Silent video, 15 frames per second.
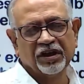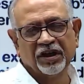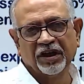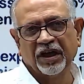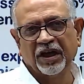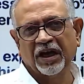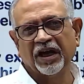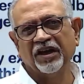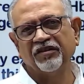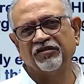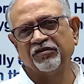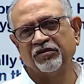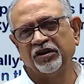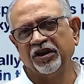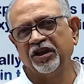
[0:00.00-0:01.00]
as
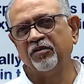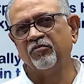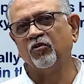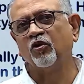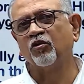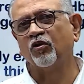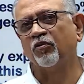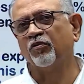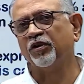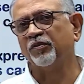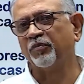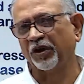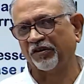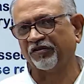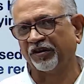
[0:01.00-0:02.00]
hemoglobin
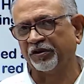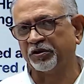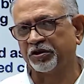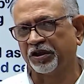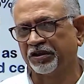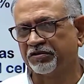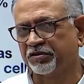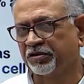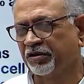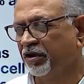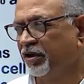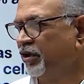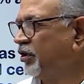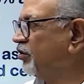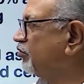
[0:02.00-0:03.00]
percentage.
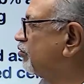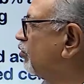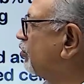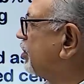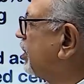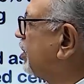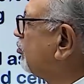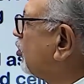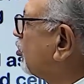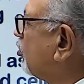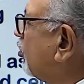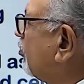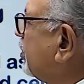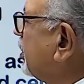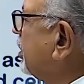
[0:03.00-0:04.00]
So,
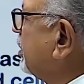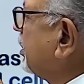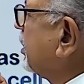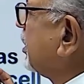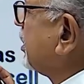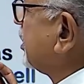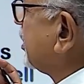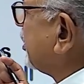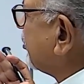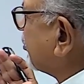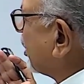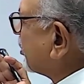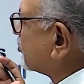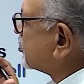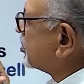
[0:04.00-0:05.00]
hemoglobin is
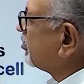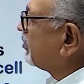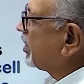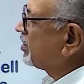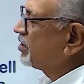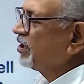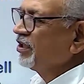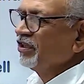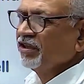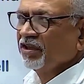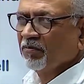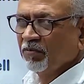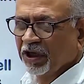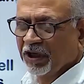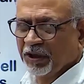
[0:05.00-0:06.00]
estimated in the
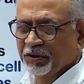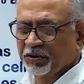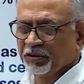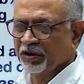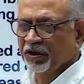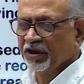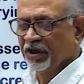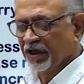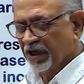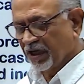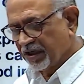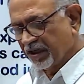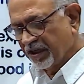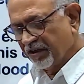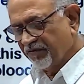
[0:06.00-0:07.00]
blood, and
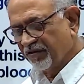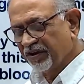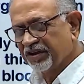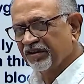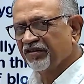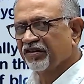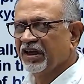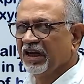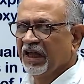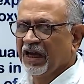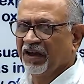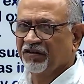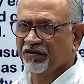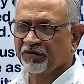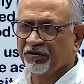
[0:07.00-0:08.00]
if it is
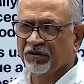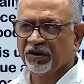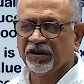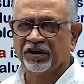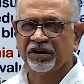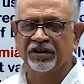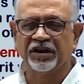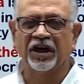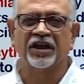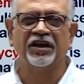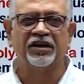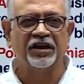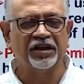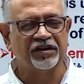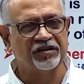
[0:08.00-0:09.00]
less, then
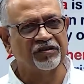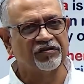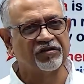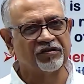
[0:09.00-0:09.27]
it is